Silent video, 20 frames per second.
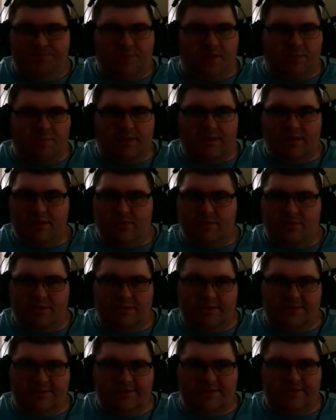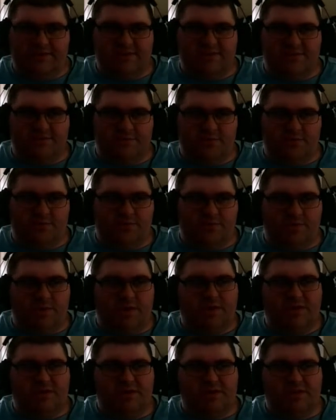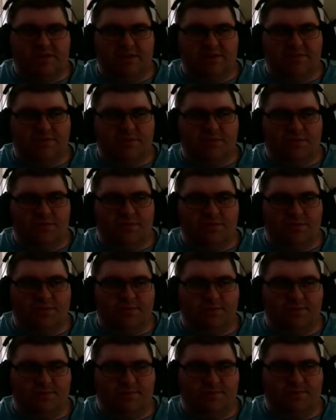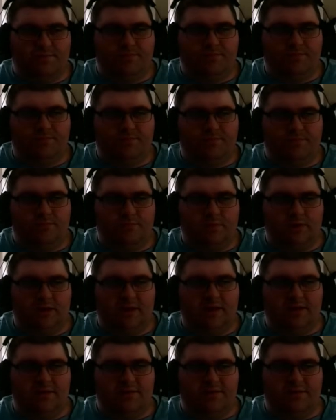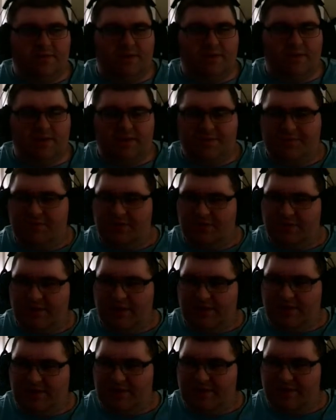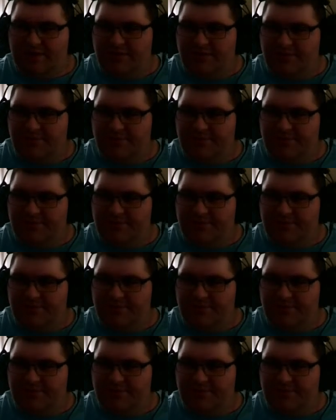I might only use this for HSC for what I have left there that I need to do.